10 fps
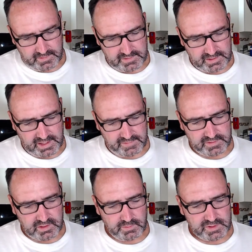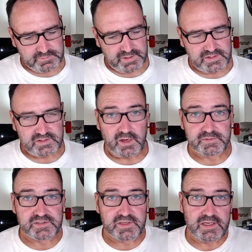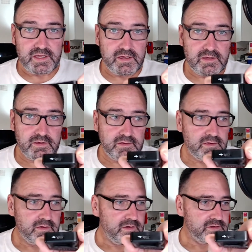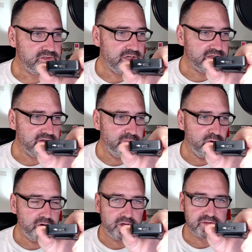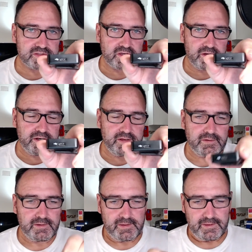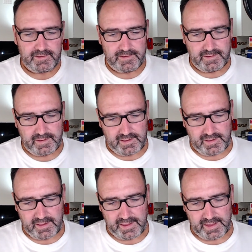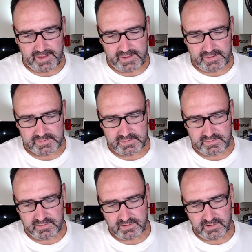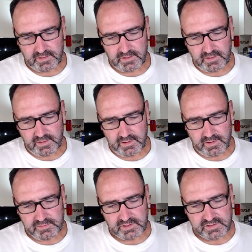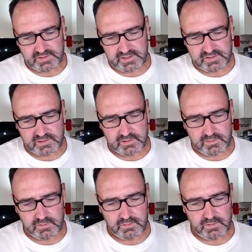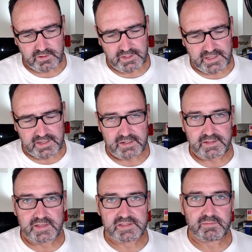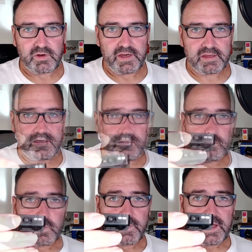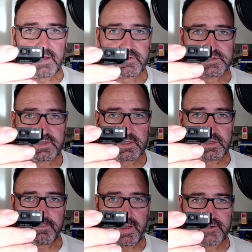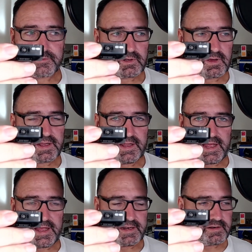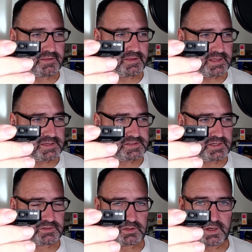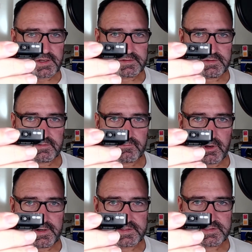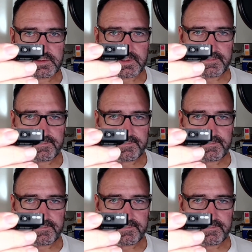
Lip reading: Then you have the USB Type-C charging port on the side, and just next to the condenser mic, what we have is the battery light and the signal light right next to it.